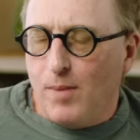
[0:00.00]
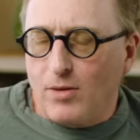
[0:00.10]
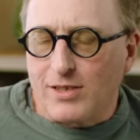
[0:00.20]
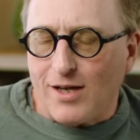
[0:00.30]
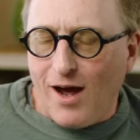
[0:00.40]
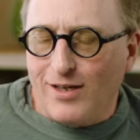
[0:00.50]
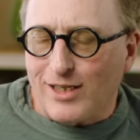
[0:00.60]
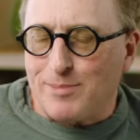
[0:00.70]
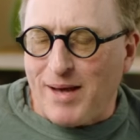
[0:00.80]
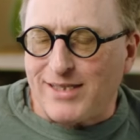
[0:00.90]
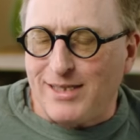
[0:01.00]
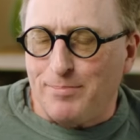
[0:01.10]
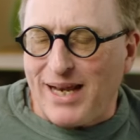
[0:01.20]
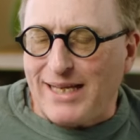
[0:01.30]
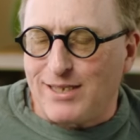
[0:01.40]
Most unexpected
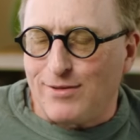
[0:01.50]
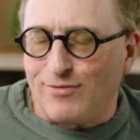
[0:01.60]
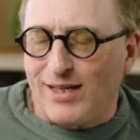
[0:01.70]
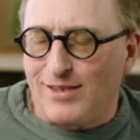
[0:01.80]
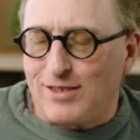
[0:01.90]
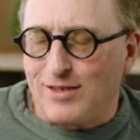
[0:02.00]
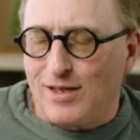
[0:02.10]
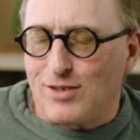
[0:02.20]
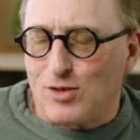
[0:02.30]
place to find a